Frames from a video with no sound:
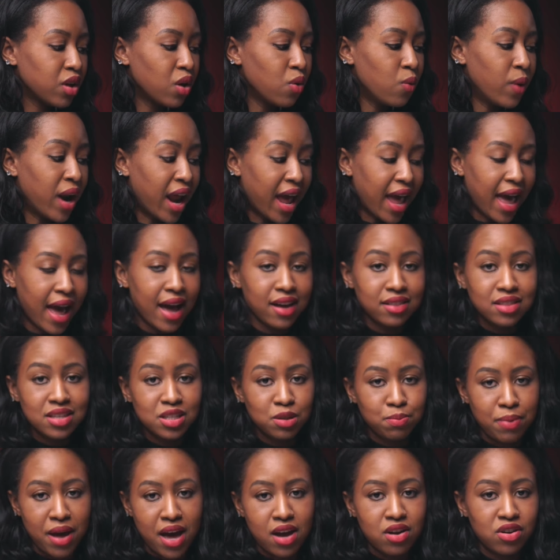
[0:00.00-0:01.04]
when I hacked
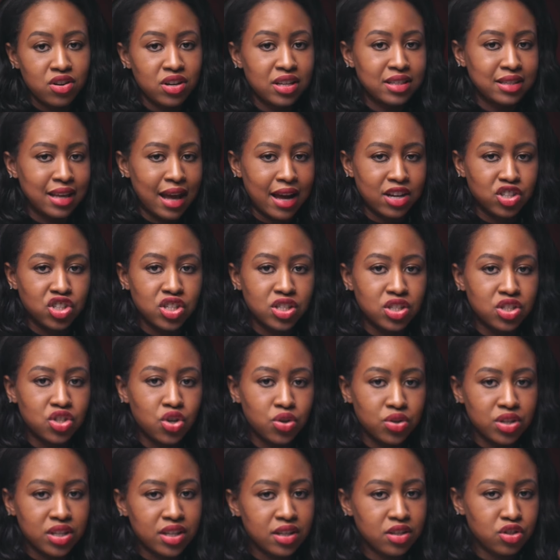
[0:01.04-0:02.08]
this pattern is I actually
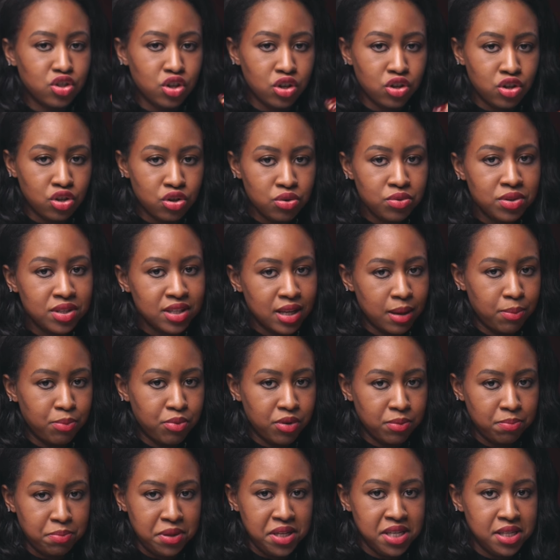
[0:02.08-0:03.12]
turned it into 2
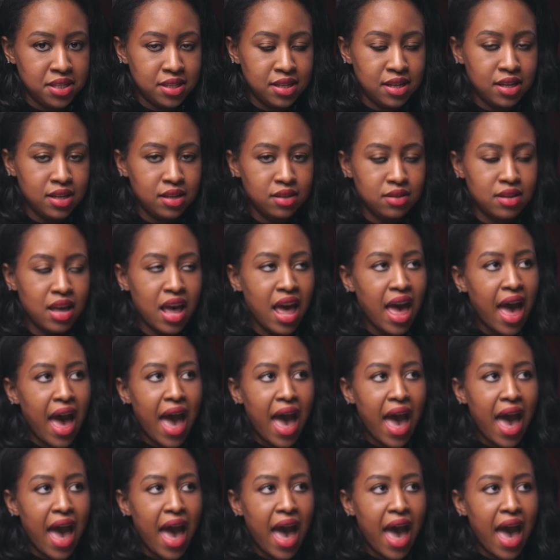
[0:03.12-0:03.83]
separate pieces,